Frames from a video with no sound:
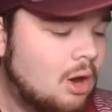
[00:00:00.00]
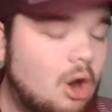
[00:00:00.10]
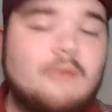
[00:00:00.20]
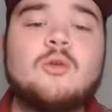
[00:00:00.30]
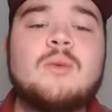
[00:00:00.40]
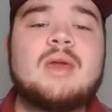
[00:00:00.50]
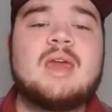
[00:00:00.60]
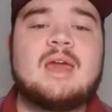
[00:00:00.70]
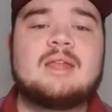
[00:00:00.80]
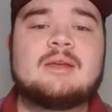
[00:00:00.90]
over the
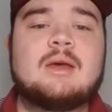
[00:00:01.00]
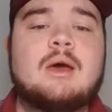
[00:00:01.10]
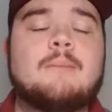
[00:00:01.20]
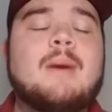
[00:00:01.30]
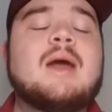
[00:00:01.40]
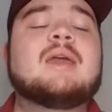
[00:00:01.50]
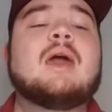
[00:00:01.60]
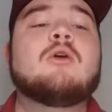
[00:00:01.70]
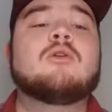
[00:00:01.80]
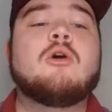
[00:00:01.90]
weekend, Mike
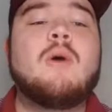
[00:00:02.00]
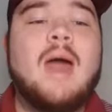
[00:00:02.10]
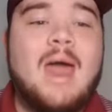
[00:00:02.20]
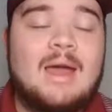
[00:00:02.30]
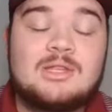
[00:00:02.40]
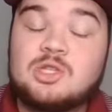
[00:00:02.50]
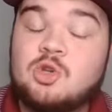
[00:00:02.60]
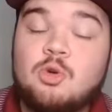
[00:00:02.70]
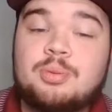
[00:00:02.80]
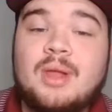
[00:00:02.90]
Elko adds
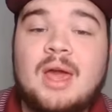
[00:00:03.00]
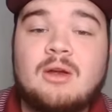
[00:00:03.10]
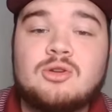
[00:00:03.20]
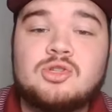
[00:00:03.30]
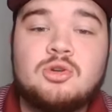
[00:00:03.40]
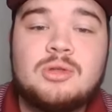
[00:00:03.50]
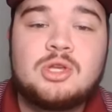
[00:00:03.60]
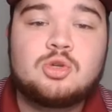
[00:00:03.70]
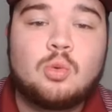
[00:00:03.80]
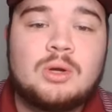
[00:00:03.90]
two players to the
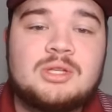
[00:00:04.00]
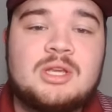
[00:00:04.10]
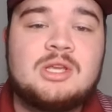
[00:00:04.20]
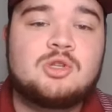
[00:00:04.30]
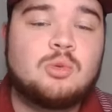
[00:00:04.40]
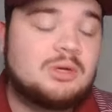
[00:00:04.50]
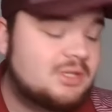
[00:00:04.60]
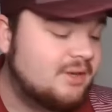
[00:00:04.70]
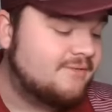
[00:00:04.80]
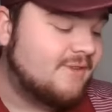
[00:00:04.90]

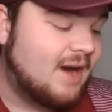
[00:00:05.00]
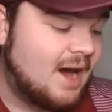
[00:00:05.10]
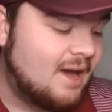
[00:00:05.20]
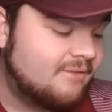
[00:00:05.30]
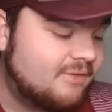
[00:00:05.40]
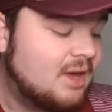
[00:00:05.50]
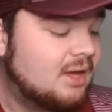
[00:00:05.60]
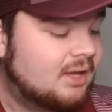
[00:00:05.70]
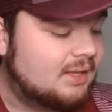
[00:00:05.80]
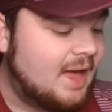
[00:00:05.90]
2025
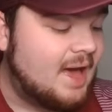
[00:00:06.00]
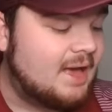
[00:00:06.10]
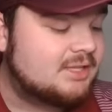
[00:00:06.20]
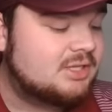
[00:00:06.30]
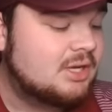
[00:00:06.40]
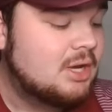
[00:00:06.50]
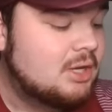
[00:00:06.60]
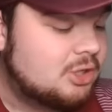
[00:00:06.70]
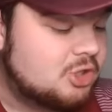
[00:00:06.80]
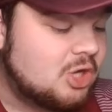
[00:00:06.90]
class.
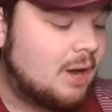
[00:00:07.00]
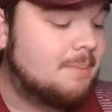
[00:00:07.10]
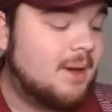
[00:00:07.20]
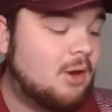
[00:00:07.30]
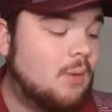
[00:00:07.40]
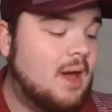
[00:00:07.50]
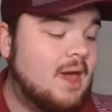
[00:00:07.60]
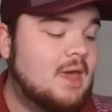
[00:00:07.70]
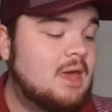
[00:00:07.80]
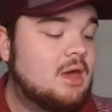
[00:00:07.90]
Deyjohn
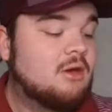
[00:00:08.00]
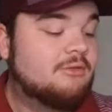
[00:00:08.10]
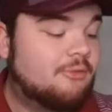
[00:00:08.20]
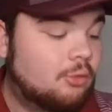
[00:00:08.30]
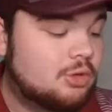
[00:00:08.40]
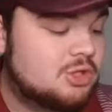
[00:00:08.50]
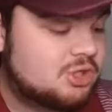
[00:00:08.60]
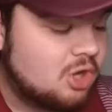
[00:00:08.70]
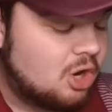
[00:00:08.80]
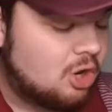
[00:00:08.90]
Pettaway, four
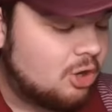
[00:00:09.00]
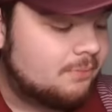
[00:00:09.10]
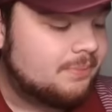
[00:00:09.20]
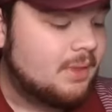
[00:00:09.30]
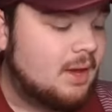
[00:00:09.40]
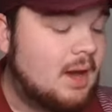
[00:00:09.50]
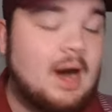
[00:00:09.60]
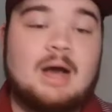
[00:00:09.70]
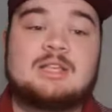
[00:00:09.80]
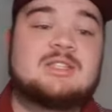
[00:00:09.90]
star
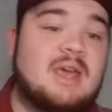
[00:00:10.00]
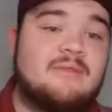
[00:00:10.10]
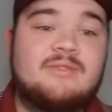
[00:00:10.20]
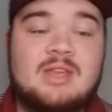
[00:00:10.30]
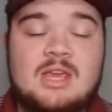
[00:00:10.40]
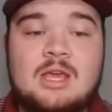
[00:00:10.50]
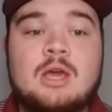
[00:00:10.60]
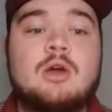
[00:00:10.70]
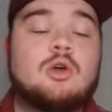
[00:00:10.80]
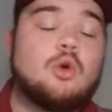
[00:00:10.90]
uh, safety,
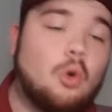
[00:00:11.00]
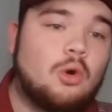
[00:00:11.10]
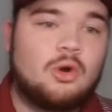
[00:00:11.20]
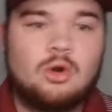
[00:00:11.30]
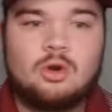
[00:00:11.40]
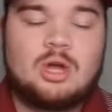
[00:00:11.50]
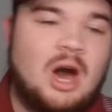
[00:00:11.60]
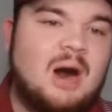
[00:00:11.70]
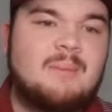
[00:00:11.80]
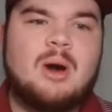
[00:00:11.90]
corner,
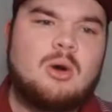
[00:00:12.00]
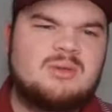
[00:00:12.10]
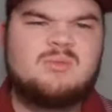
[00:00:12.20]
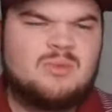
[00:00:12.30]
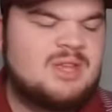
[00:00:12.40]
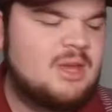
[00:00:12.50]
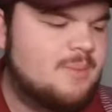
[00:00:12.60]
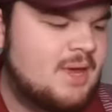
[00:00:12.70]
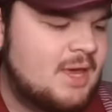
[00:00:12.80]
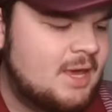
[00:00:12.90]
combo
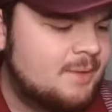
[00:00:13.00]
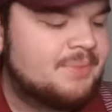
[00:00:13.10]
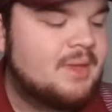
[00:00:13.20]
DB,